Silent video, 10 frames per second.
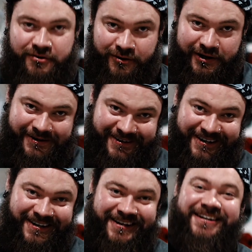or a
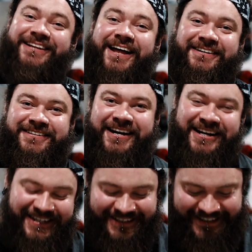leg day,
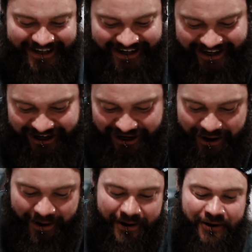
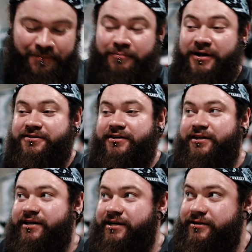
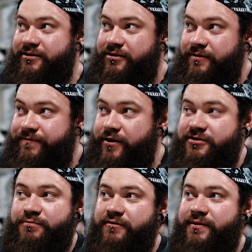basically the
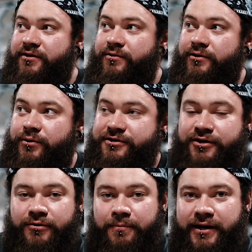first movement that we'll always
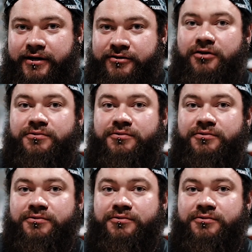do will be some